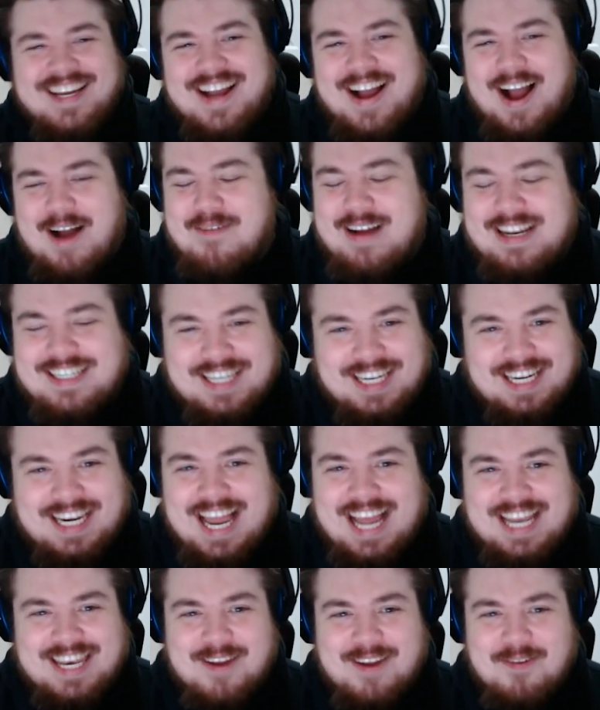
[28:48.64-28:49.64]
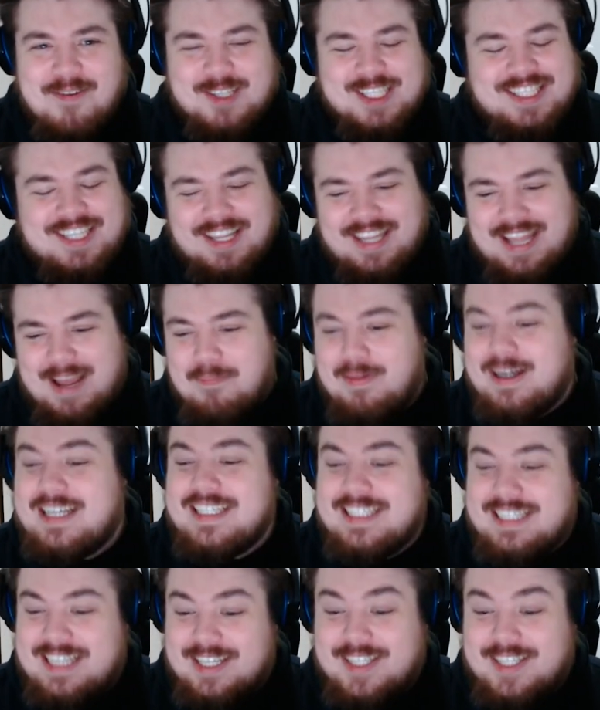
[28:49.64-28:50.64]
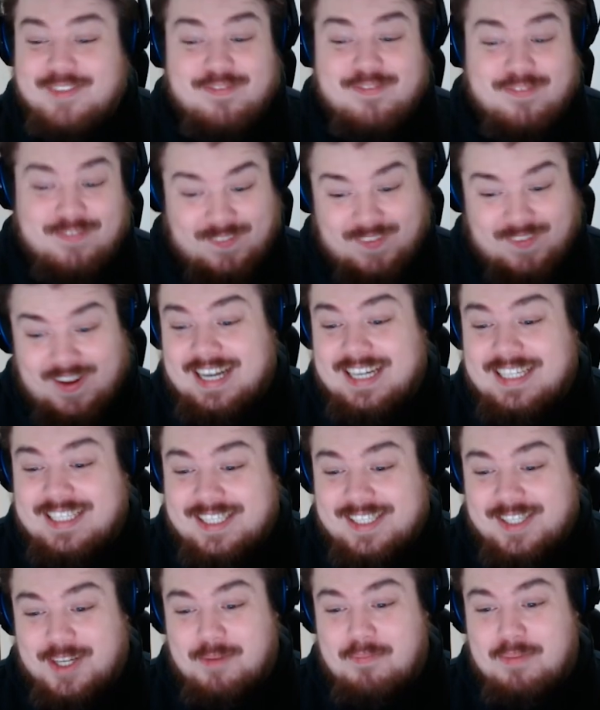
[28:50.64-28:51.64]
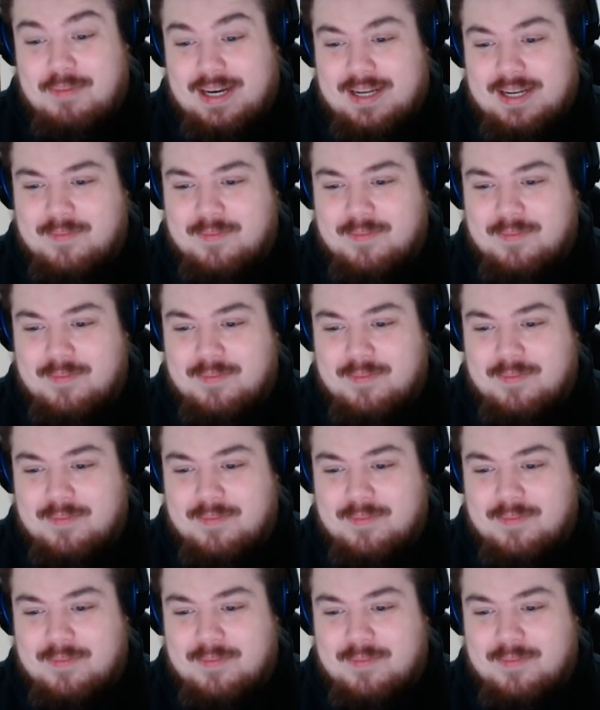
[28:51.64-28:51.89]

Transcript: I'm actually glad no one's done that, because it sounds fucking stupid.